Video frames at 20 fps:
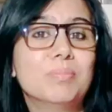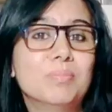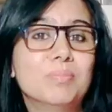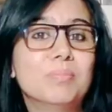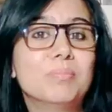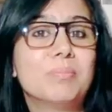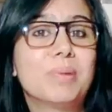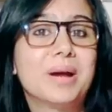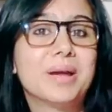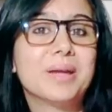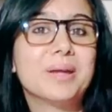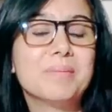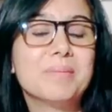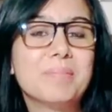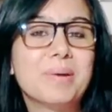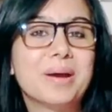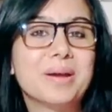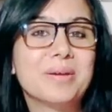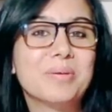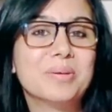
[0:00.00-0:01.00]
by
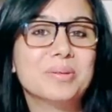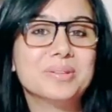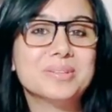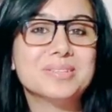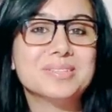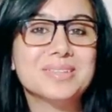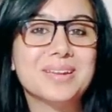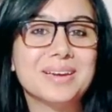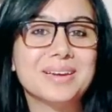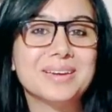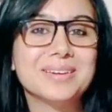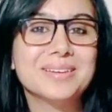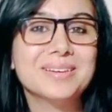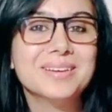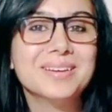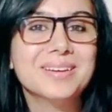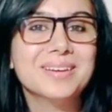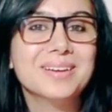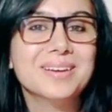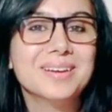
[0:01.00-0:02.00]
and by on the side.
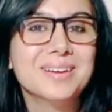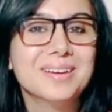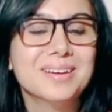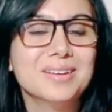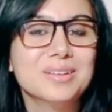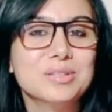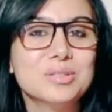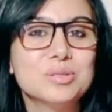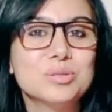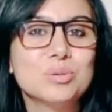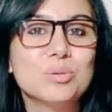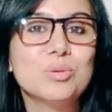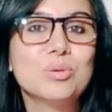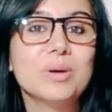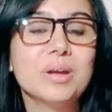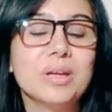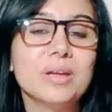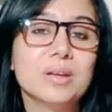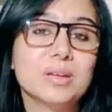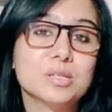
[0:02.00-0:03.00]

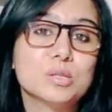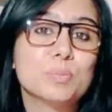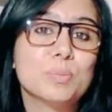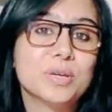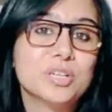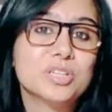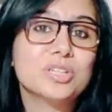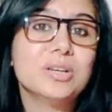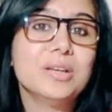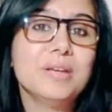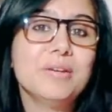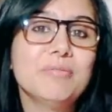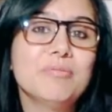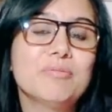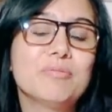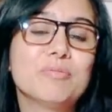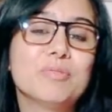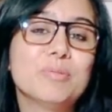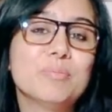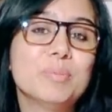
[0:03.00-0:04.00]
So especially
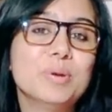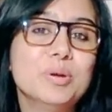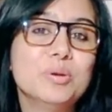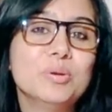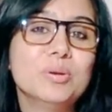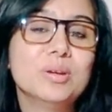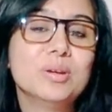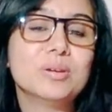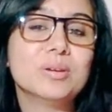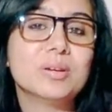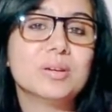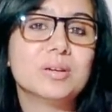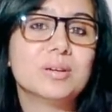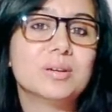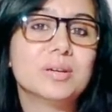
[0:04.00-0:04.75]
if we've been